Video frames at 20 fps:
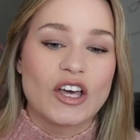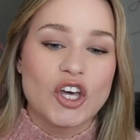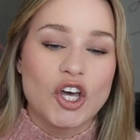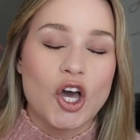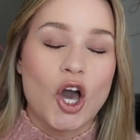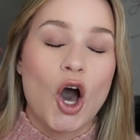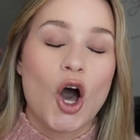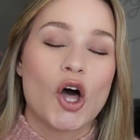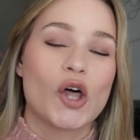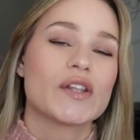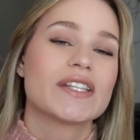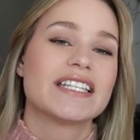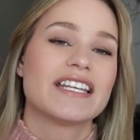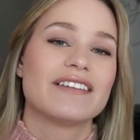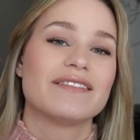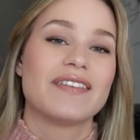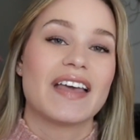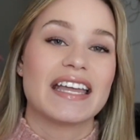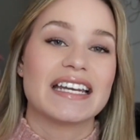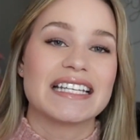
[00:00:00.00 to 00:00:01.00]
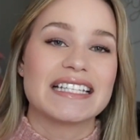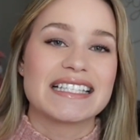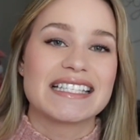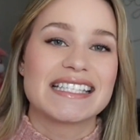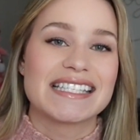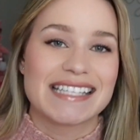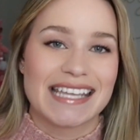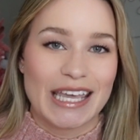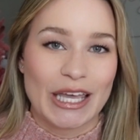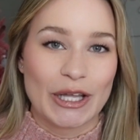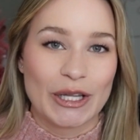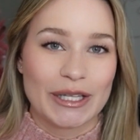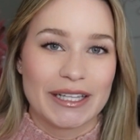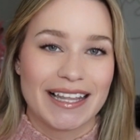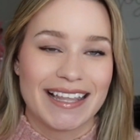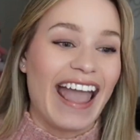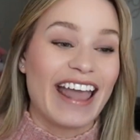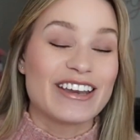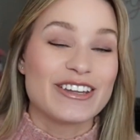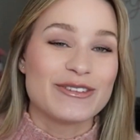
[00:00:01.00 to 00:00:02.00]
cultivated skill
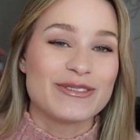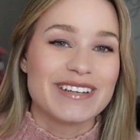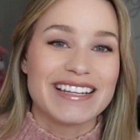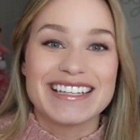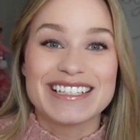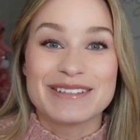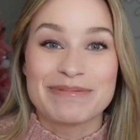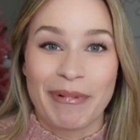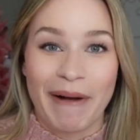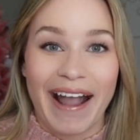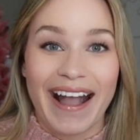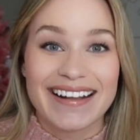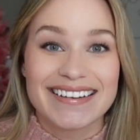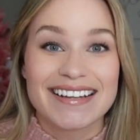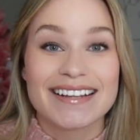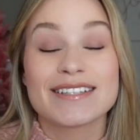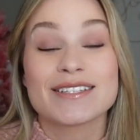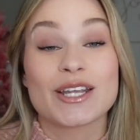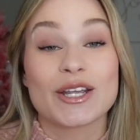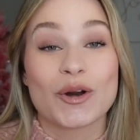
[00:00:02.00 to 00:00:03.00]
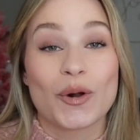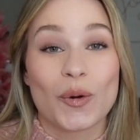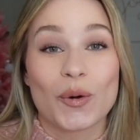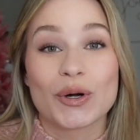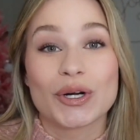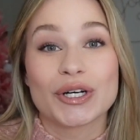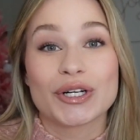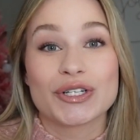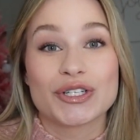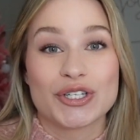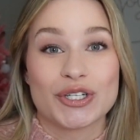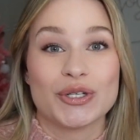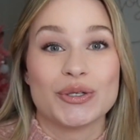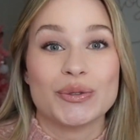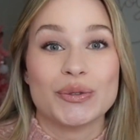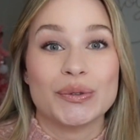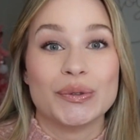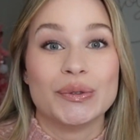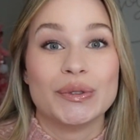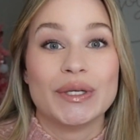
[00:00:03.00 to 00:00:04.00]
and you need to practice in order
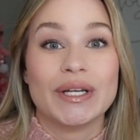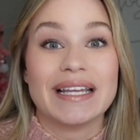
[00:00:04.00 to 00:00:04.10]
to